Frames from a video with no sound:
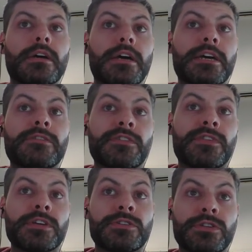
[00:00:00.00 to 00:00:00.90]
if the
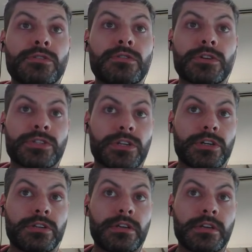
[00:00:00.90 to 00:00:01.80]
phase 2 looks
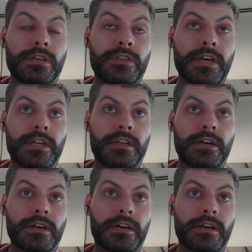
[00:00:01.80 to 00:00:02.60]
good, then